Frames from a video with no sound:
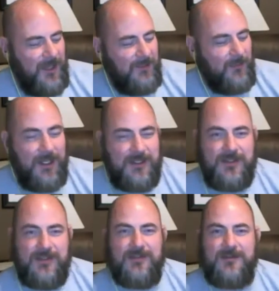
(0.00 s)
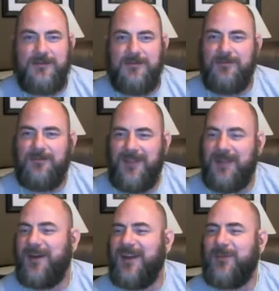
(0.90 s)
watch
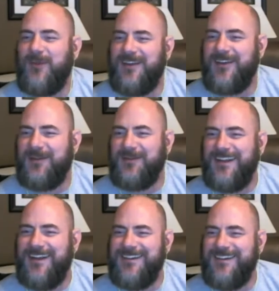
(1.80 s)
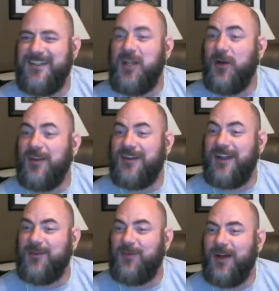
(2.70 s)
my 3-year update to know that
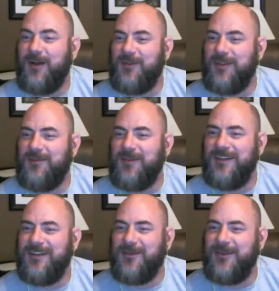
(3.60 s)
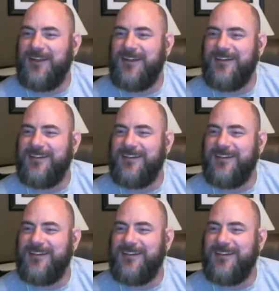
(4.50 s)
that's where I was going to be in 3 years.